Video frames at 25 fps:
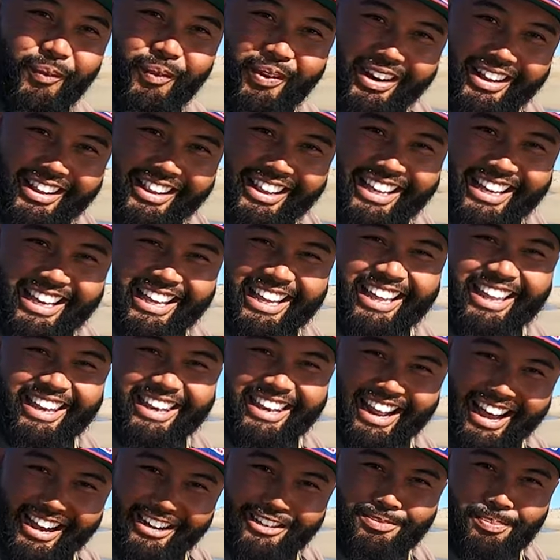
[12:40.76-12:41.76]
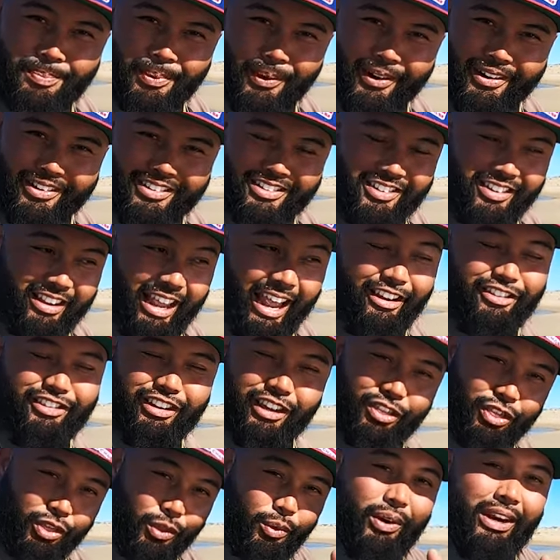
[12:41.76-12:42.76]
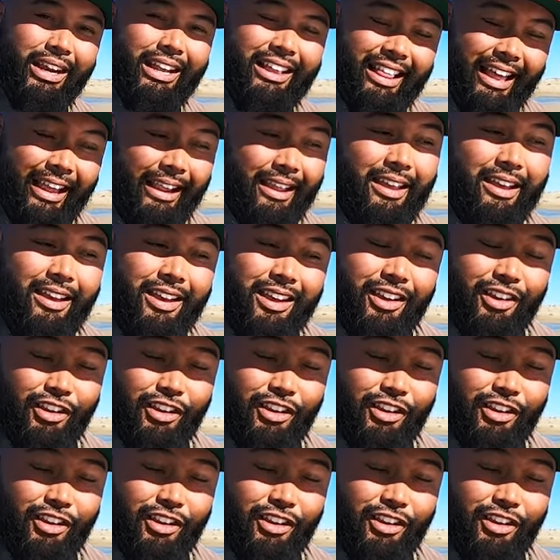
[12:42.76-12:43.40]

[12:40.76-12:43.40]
really nice perch. Actually, three like